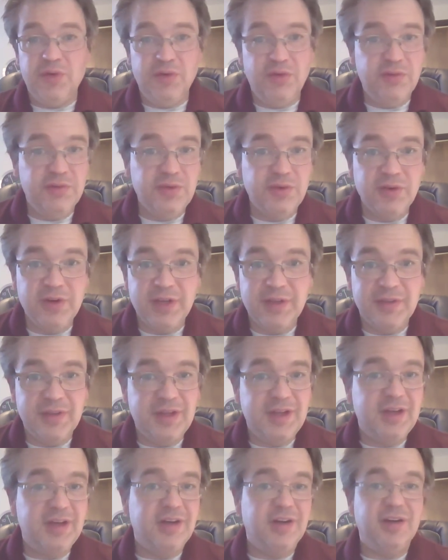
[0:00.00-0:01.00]
over in the
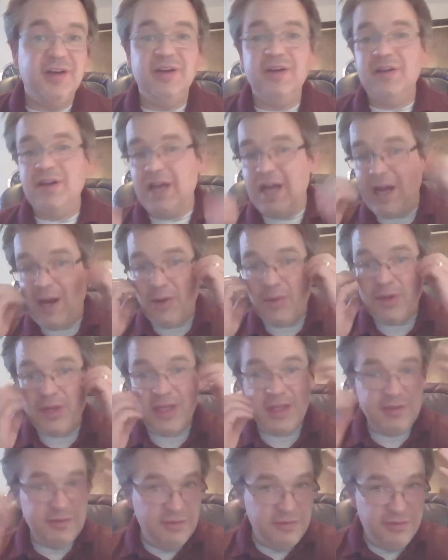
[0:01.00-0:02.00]
car, how
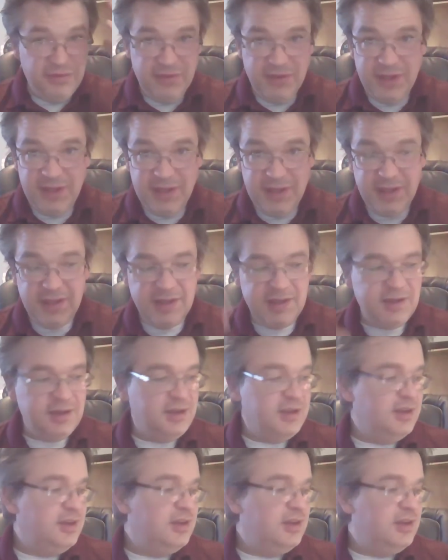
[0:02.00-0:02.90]
convenient.